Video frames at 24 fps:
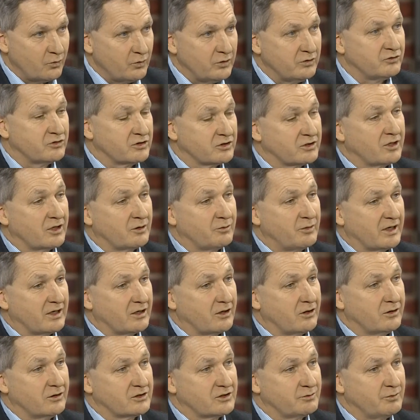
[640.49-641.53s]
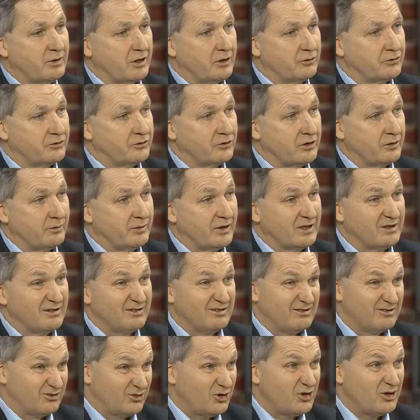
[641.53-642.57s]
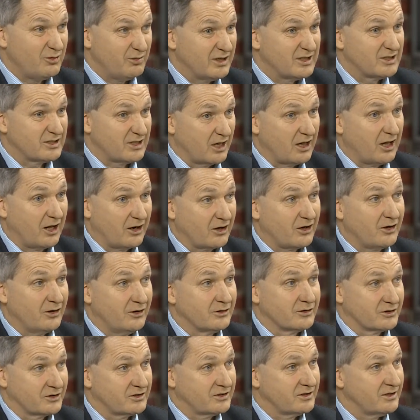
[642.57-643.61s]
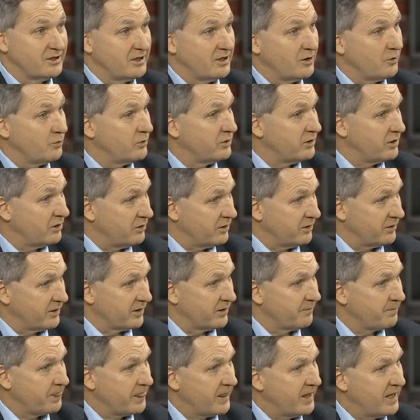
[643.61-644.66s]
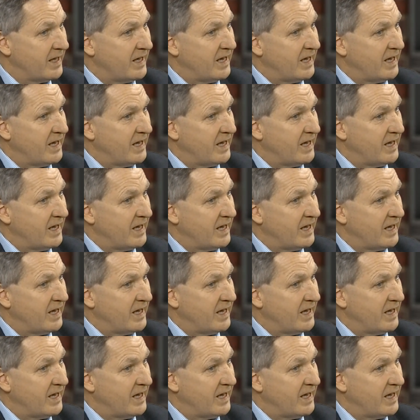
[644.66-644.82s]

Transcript: We've just got to bring costs below 30 million. 30 million is a lot of costs. We're nearly there.